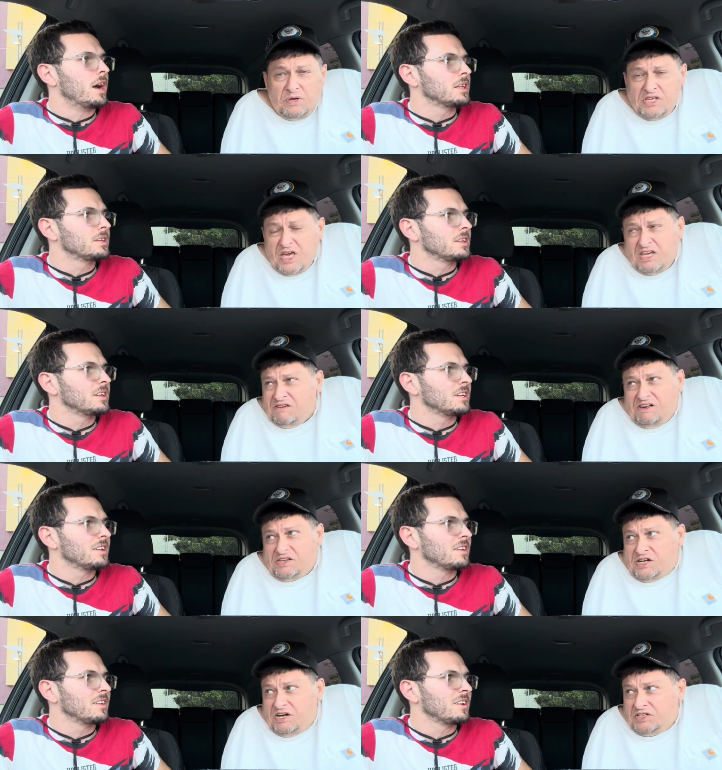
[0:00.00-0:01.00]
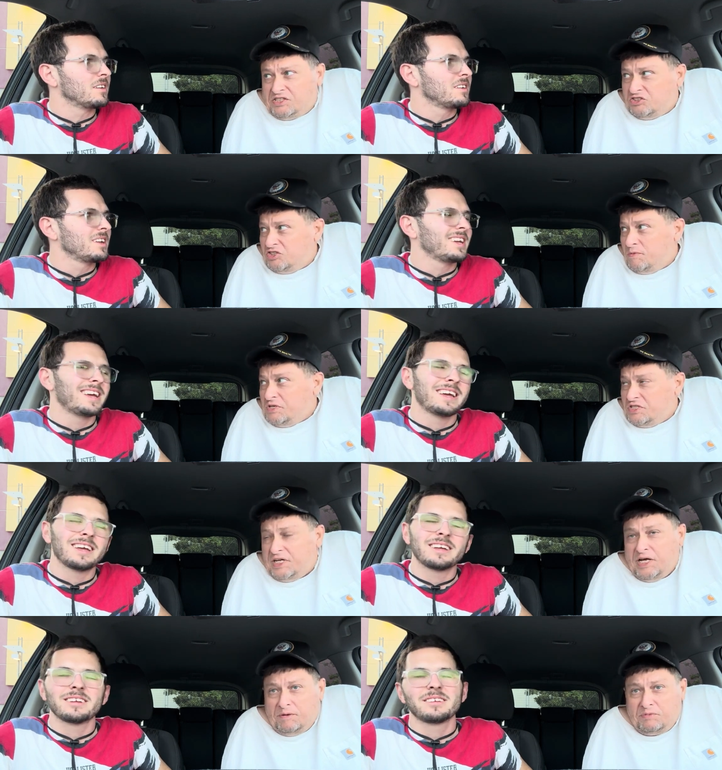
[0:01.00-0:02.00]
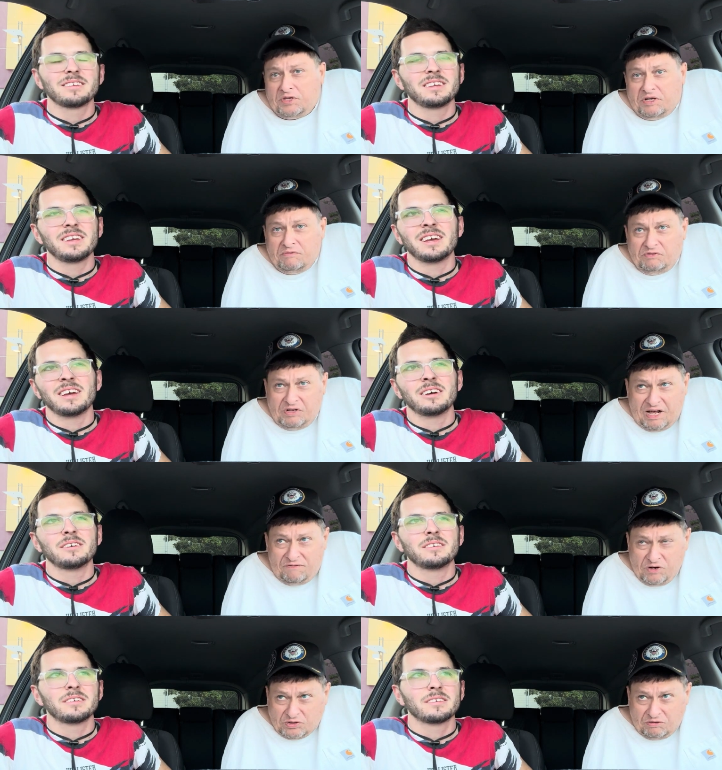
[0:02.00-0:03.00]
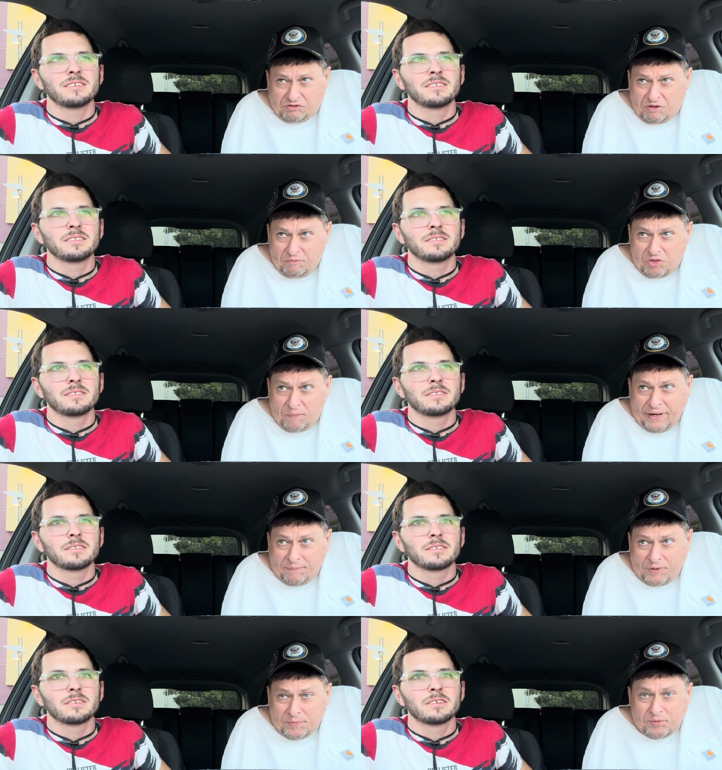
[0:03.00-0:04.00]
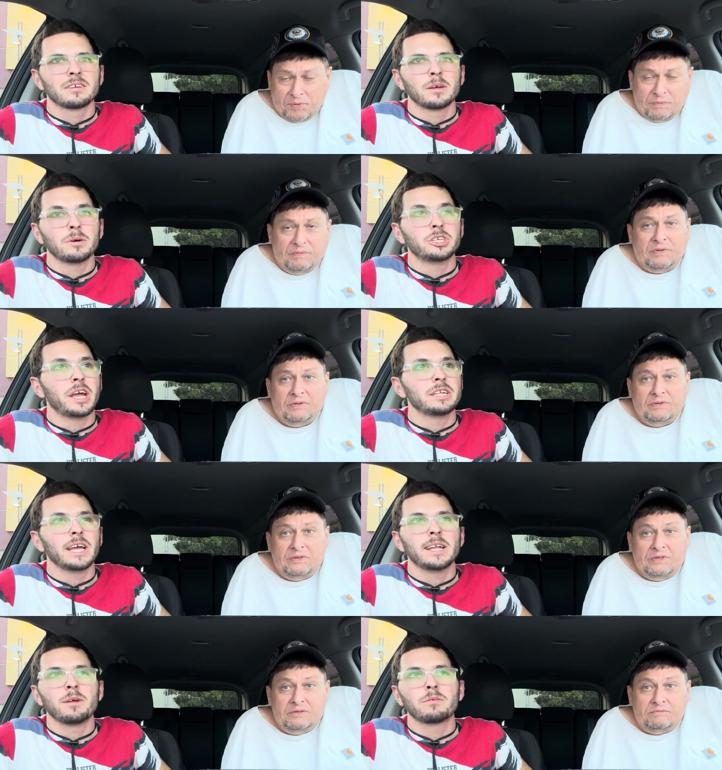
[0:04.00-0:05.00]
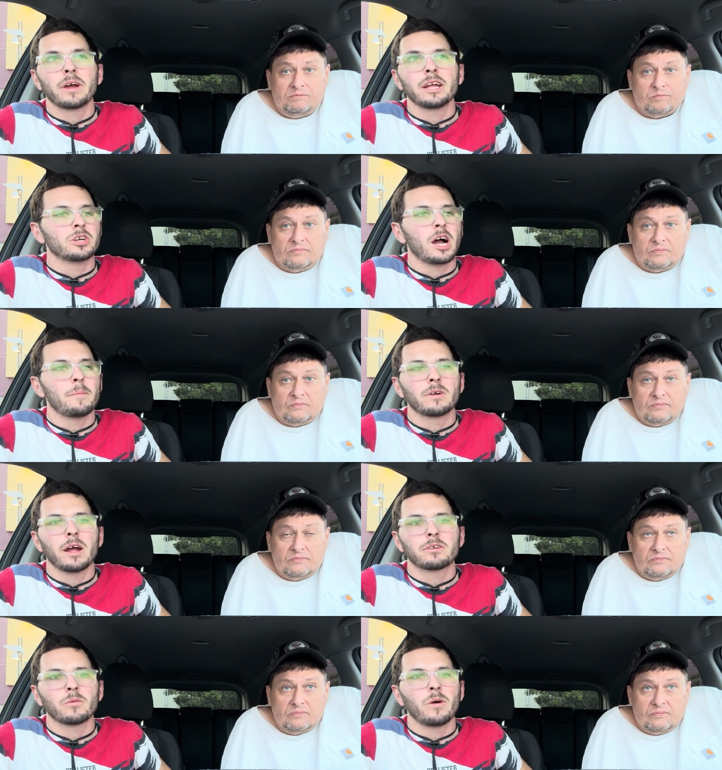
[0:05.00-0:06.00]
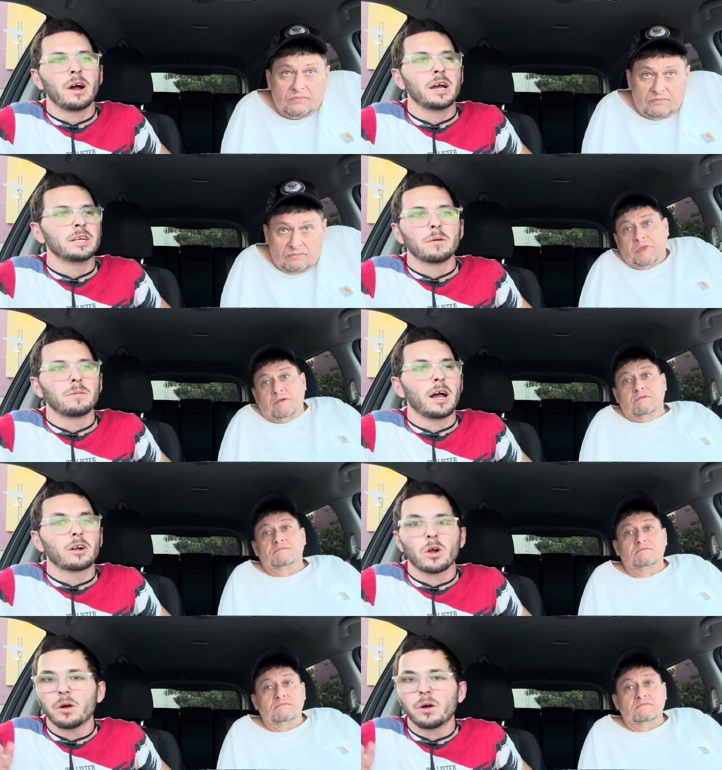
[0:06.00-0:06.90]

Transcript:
Speaker 1: Well, you can't get all the characters,
Speaker 2: you know? Yeah. You gotta focus on the main people. But Channing Tatum, great job character-wise. The black girl,